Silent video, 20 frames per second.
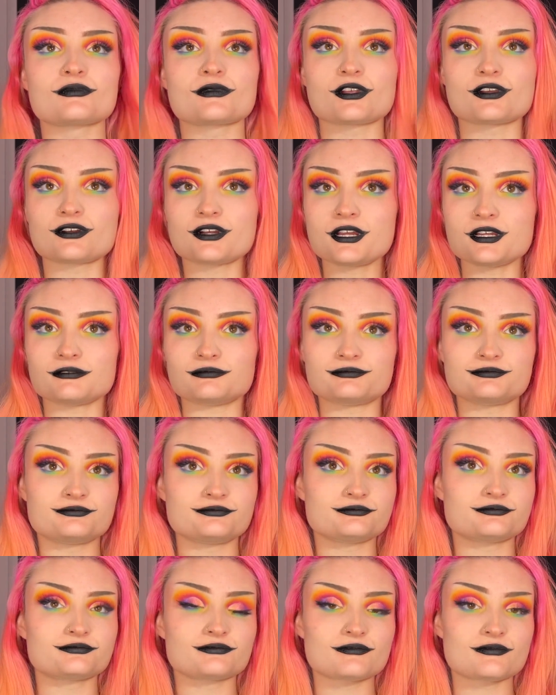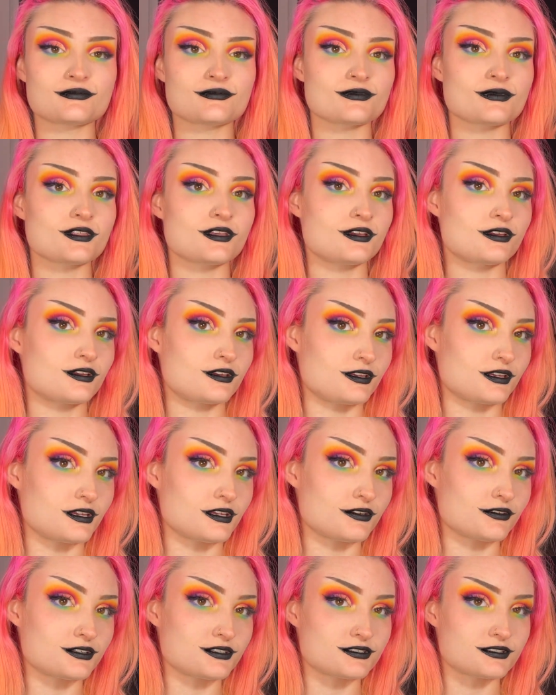All right,
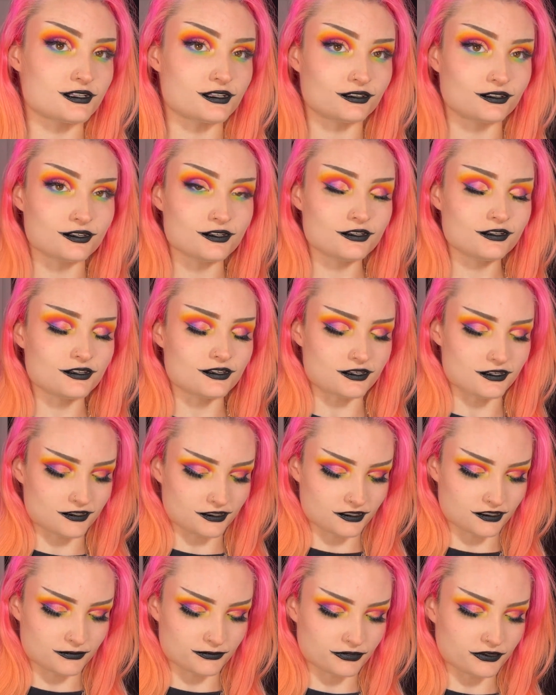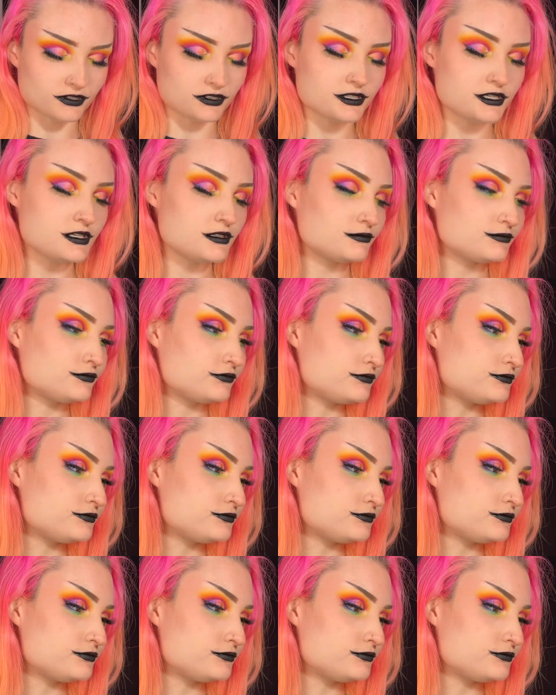here is the look all complete.